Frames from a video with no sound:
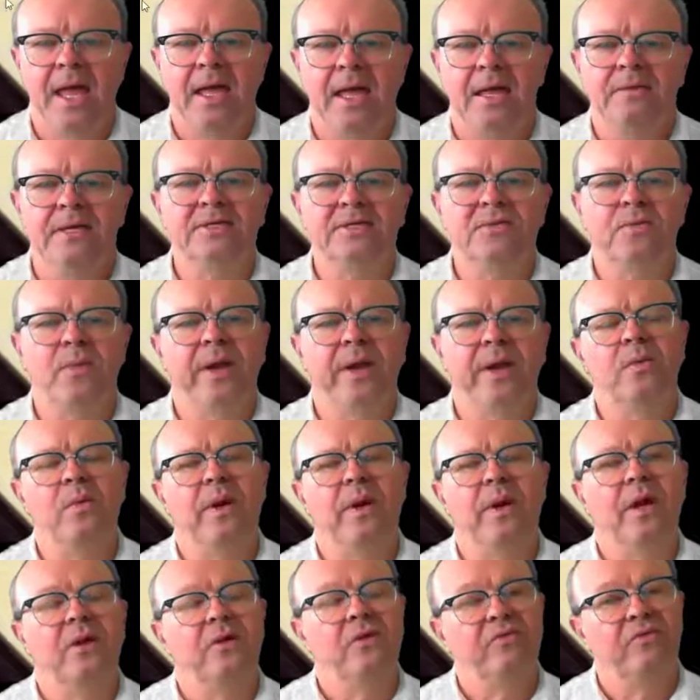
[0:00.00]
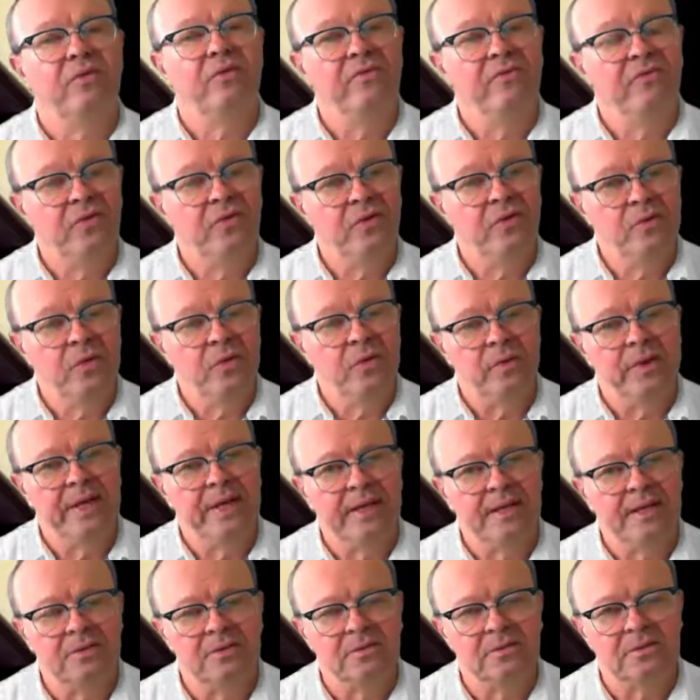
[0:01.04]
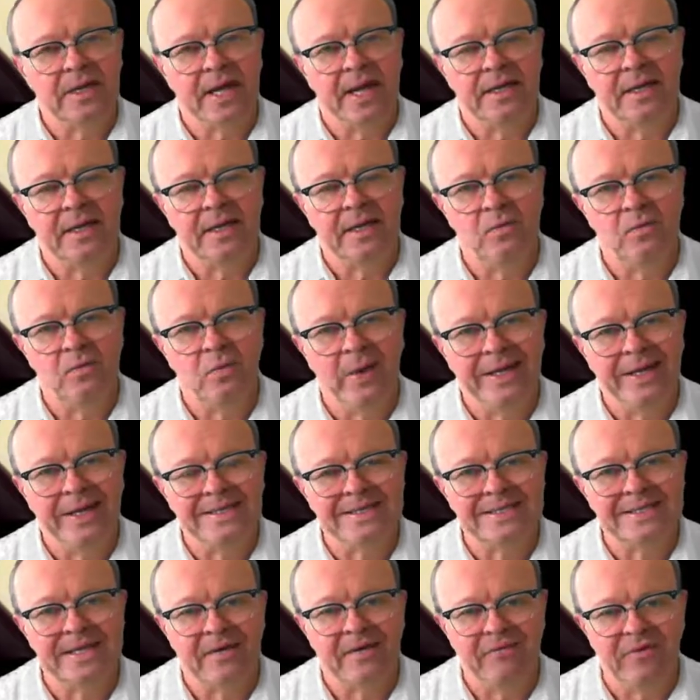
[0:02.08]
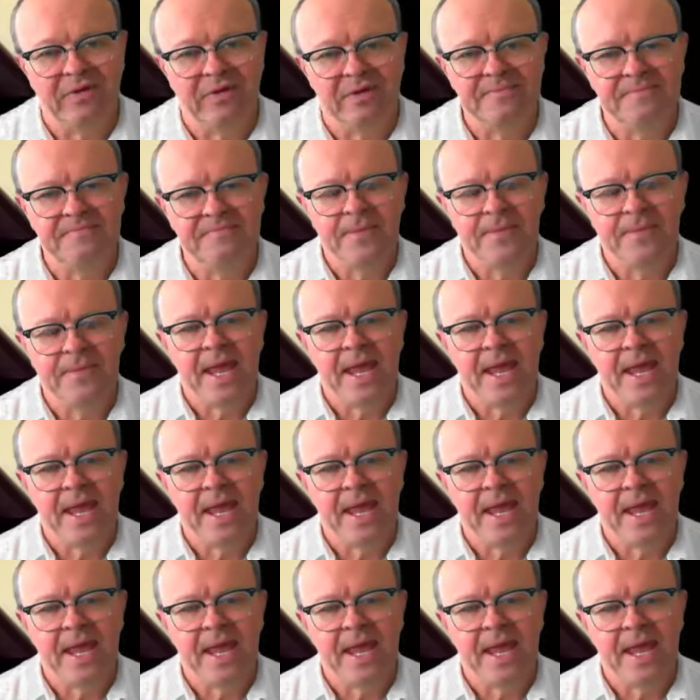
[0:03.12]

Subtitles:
This week we're going to review what we had a look at in Week 7,